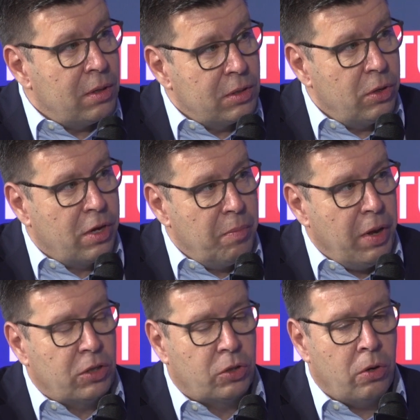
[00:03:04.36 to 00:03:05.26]
So you can
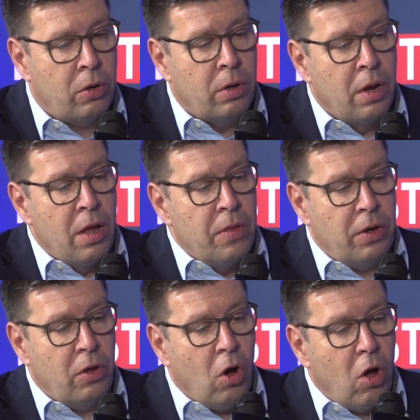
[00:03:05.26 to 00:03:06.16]
make sure
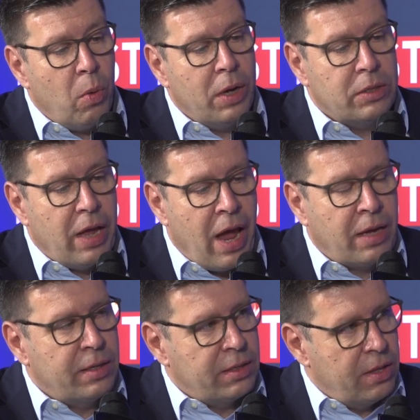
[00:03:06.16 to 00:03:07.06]
that you always
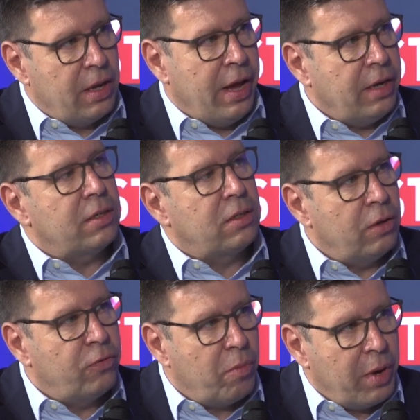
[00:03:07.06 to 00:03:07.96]
access the latest
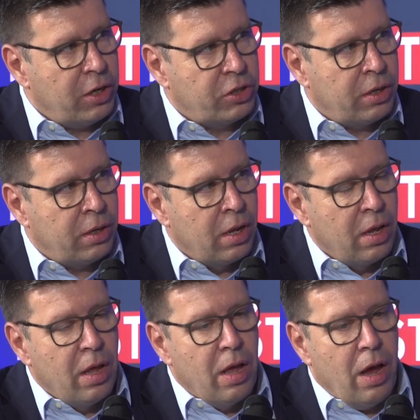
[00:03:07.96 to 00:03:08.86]
information
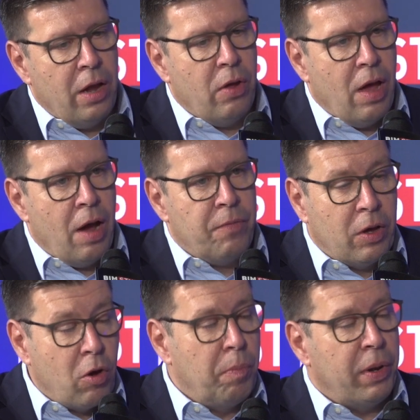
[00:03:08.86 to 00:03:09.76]
and you have a
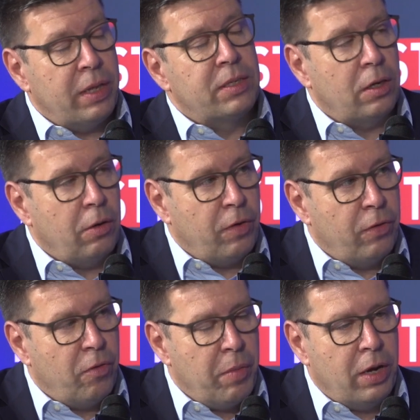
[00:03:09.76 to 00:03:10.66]
complete set of
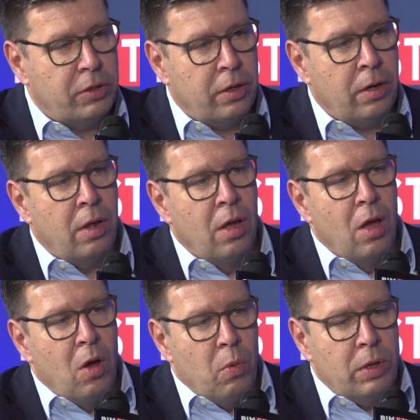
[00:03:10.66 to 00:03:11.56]
information
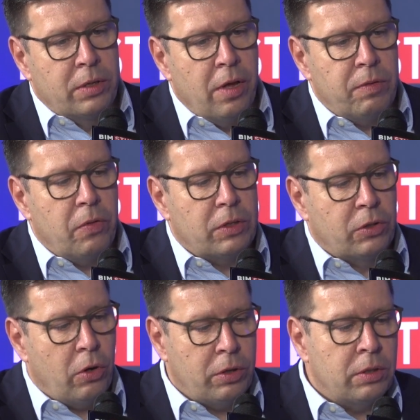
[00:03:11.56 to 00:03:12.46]
which gives you the
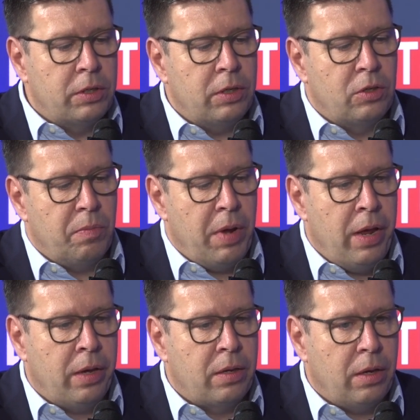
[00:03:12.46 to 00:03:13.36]
certainty to
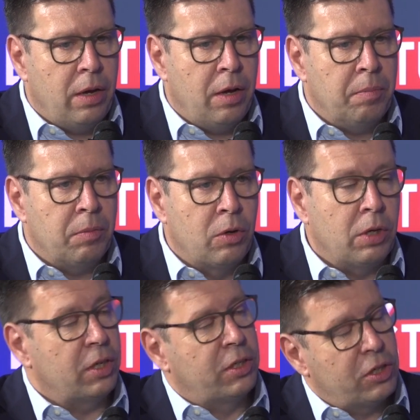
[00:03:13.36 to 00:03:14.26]
make
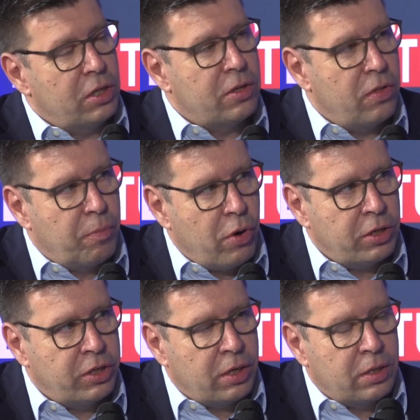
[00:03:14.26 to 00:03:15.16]
good decisions in the
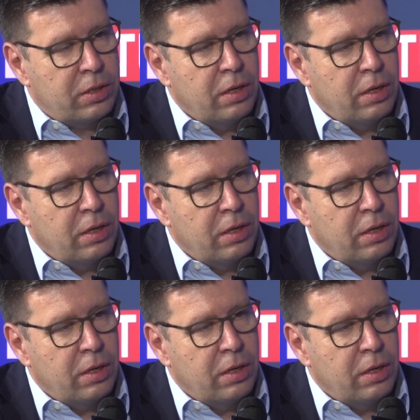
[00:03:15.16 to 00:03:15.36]
project.